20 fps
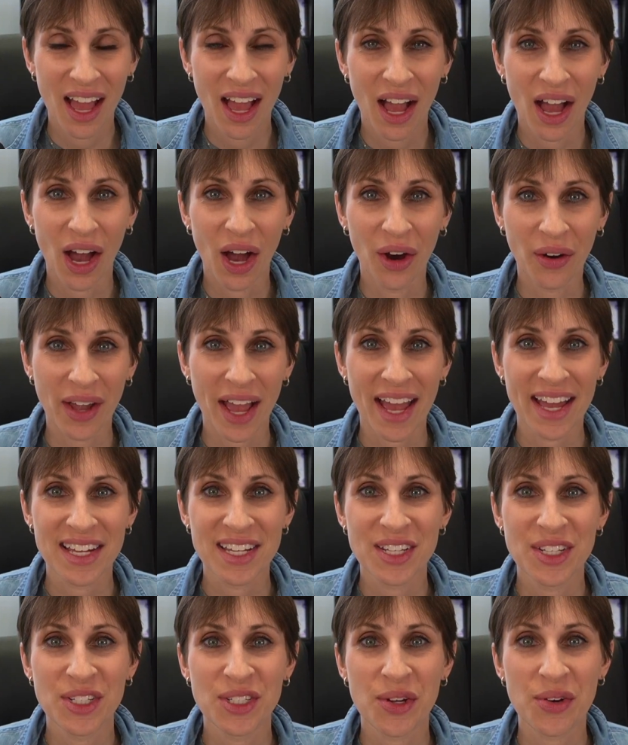Okay,
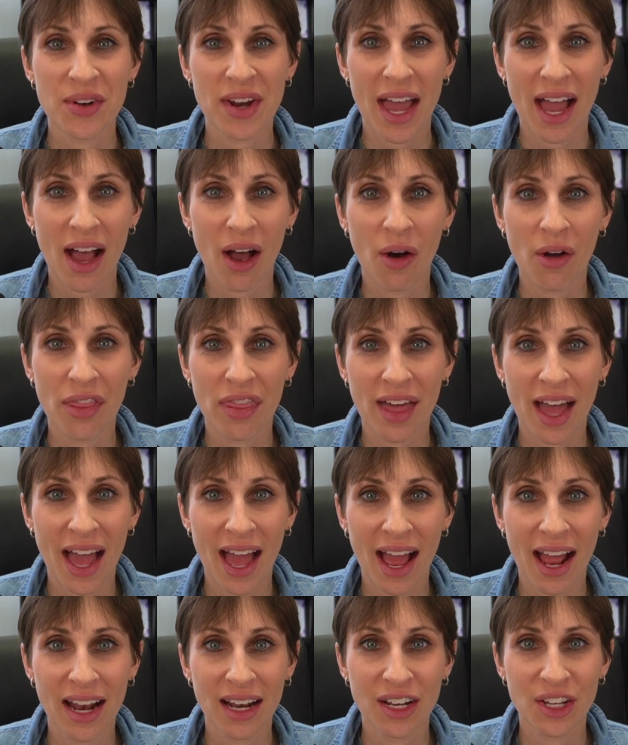so now
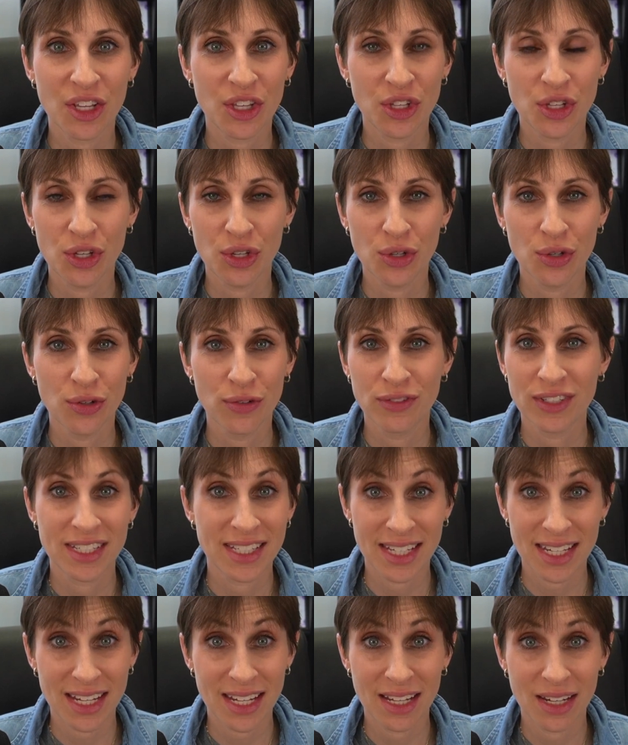that you've
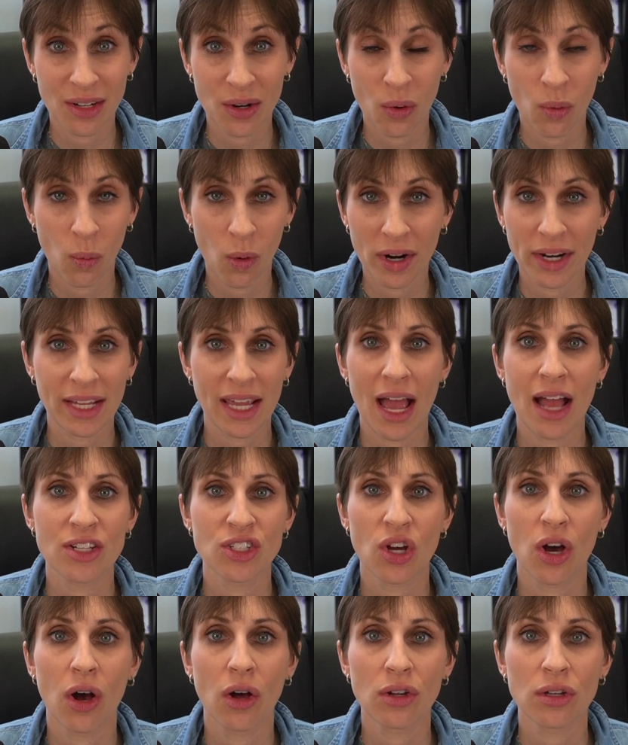seen what a
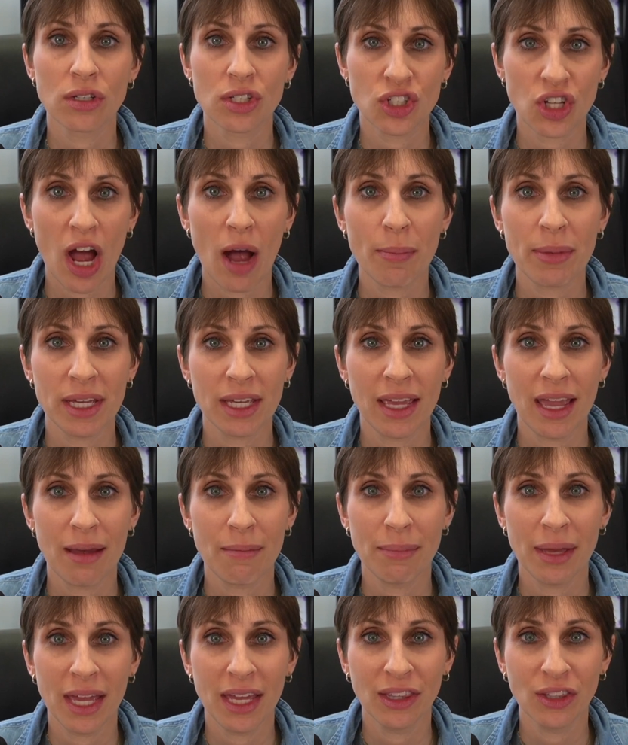catch-all shopping
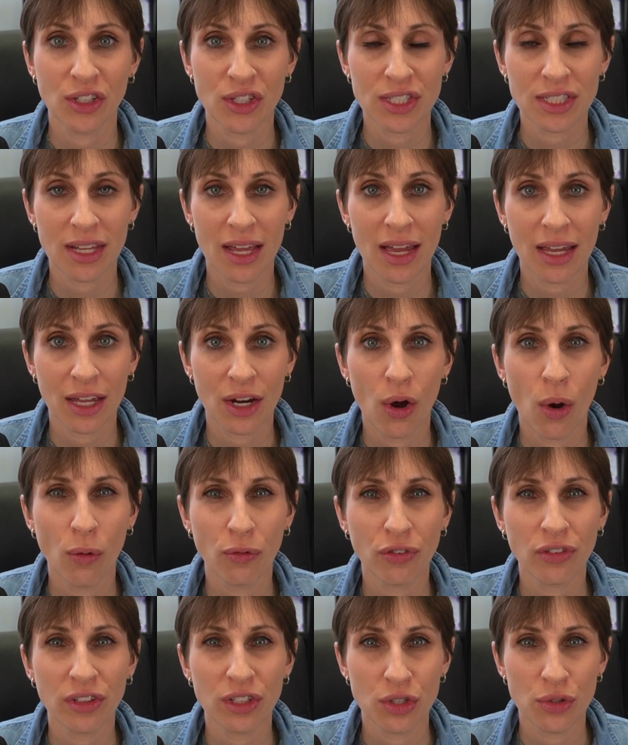campaign looks like, and
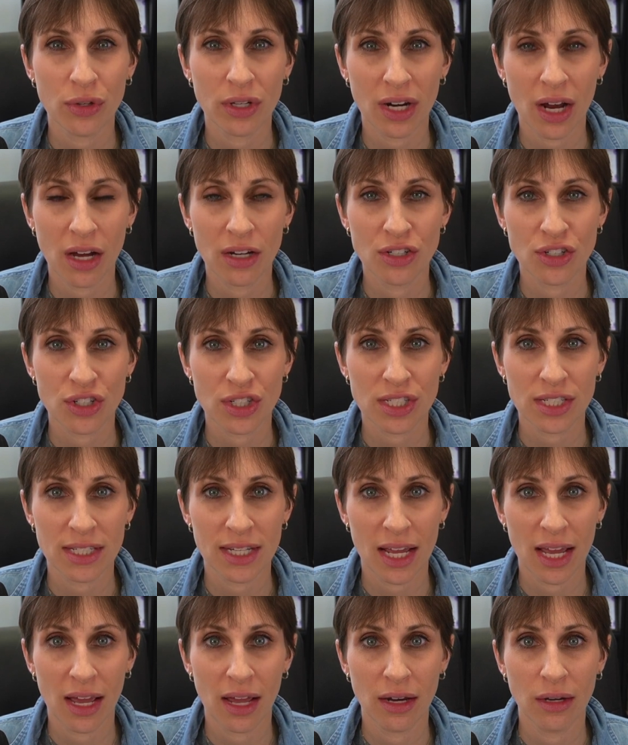hopefully you can
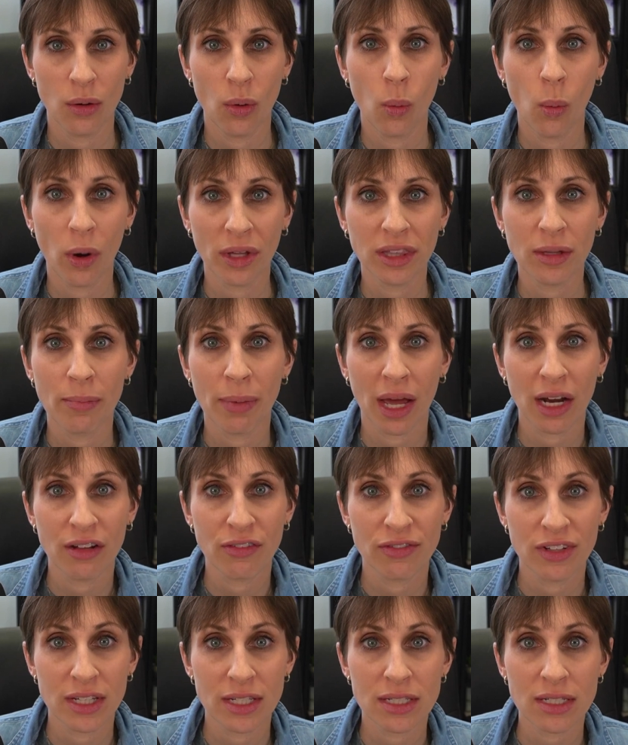understand what the
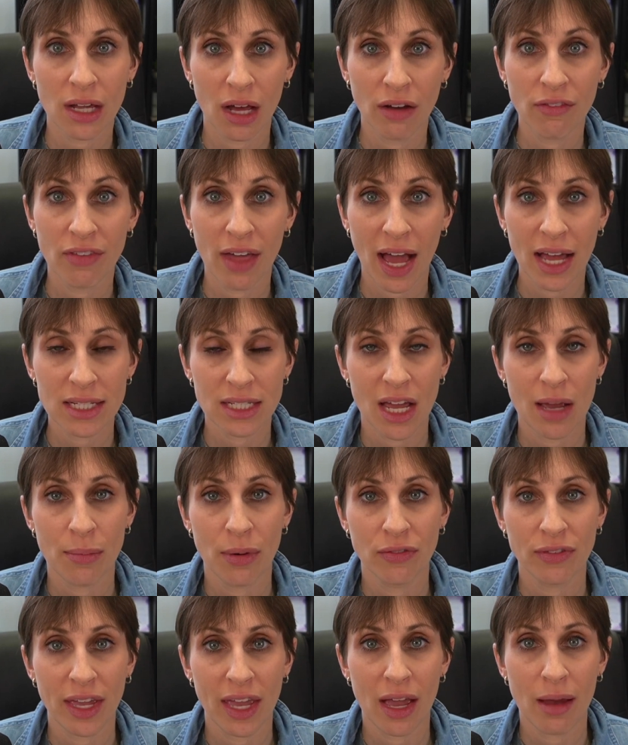benefits of that type
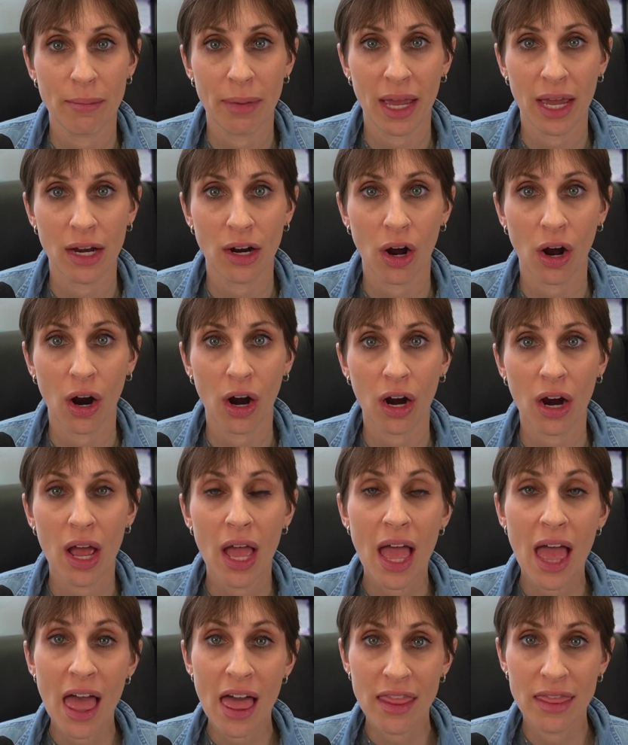of campaign are,
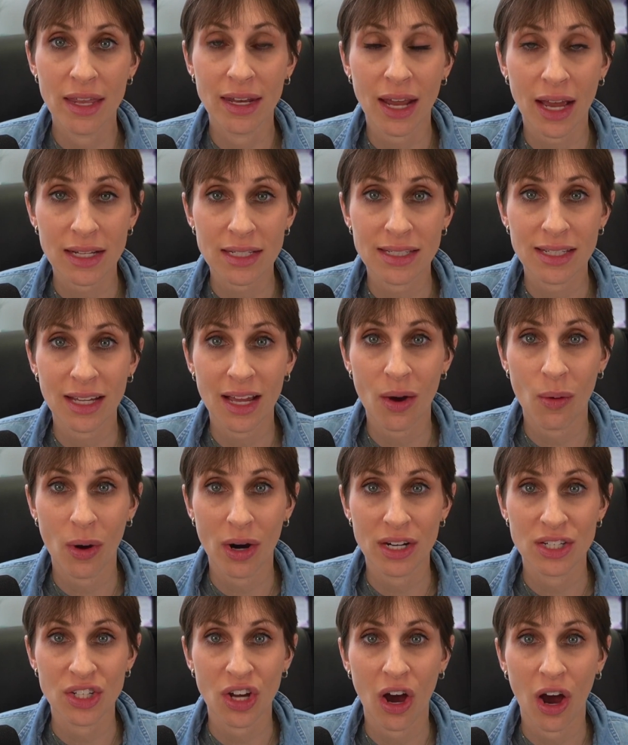the next thing I want
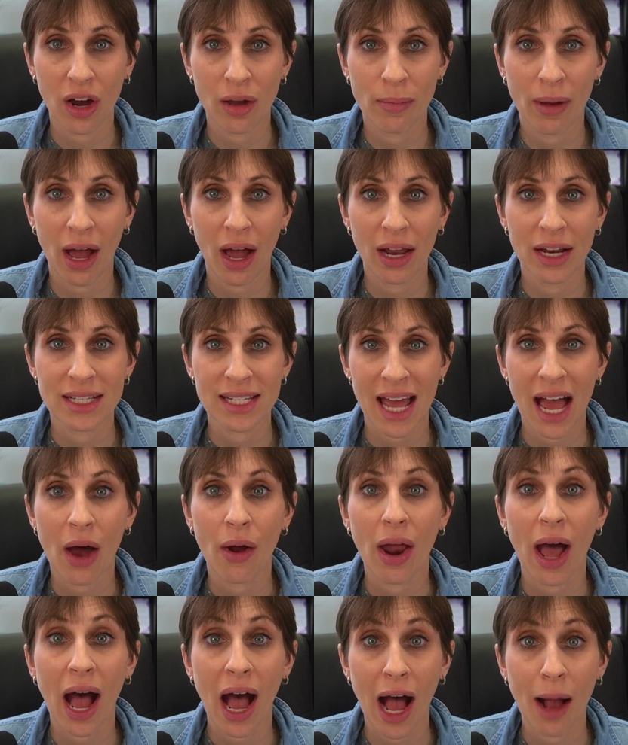to talk about is how
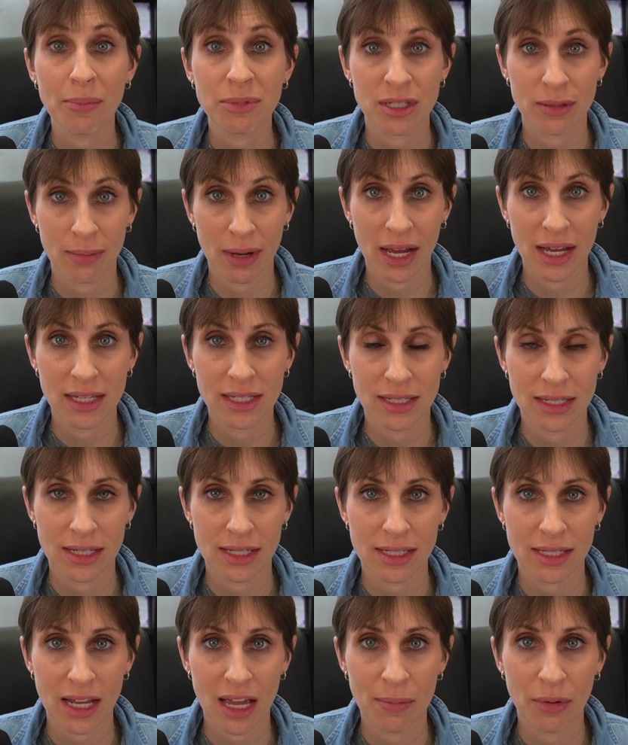to optimize this
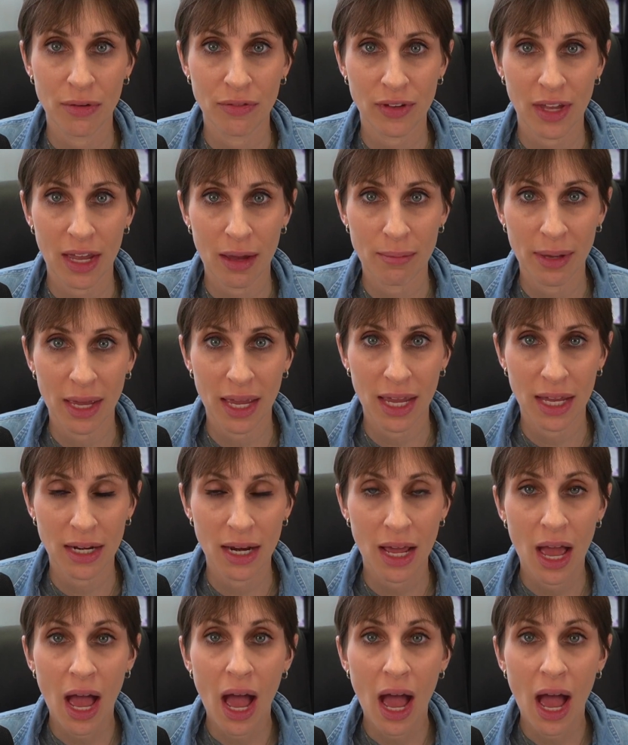type of campaign.